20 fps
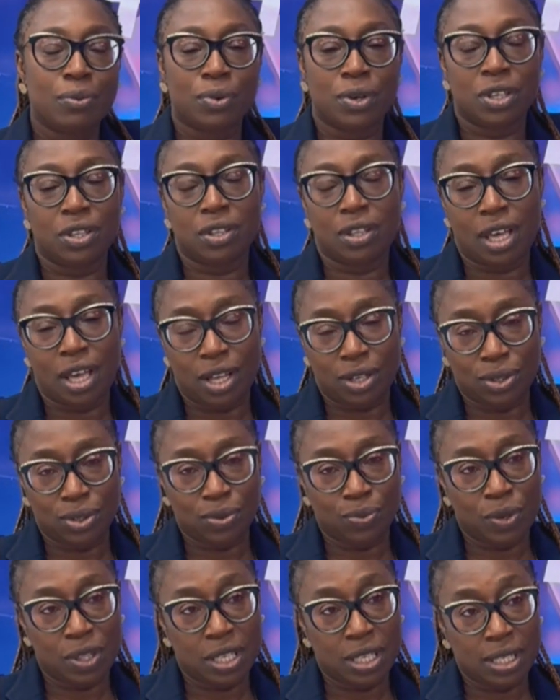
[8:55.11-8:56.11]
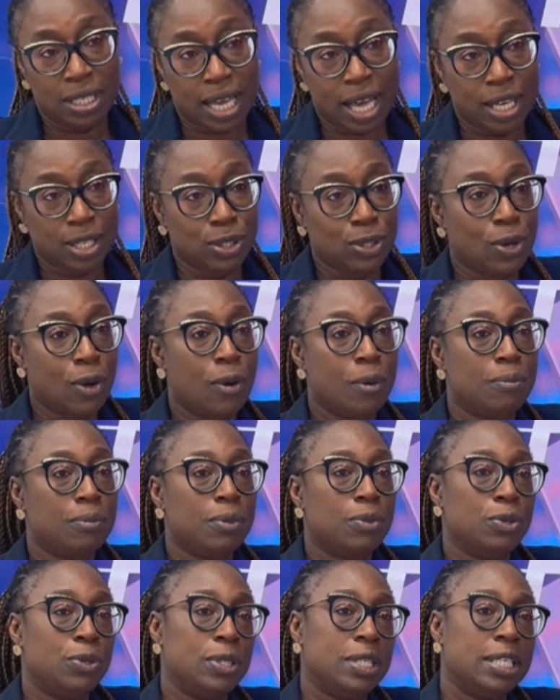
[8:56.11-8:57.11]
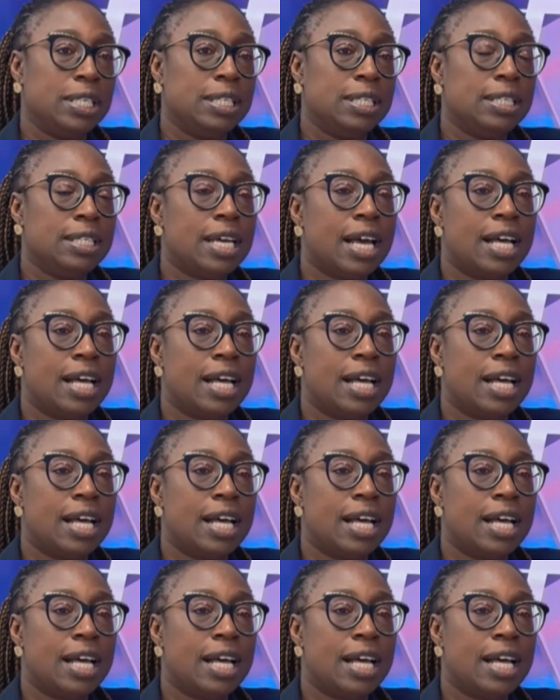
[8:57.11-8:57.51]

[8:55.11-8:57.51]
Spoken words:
with its Eskom utility,